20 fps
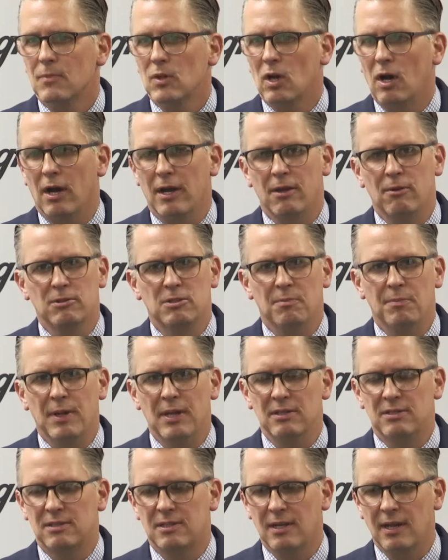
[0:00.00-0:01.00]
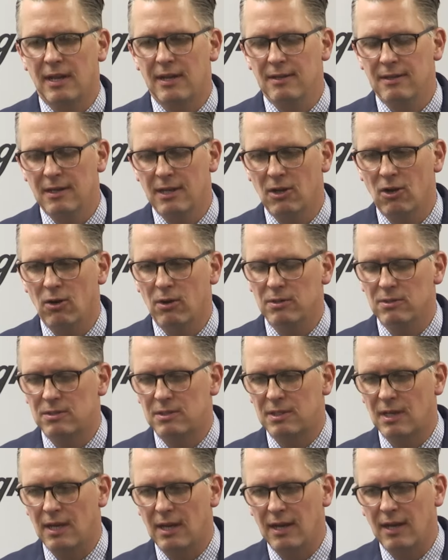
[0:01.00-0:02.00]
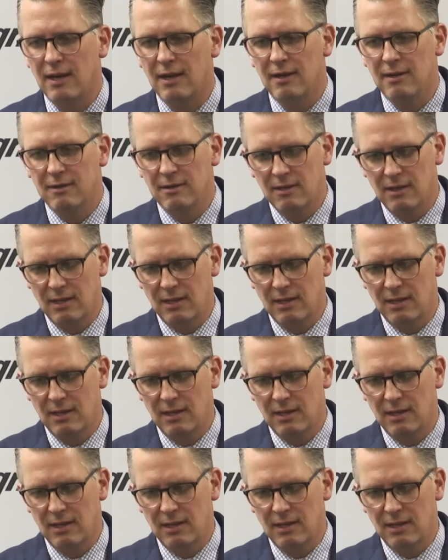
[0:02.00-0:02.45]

Oh, he was a beast tonight. You know, it was, uh,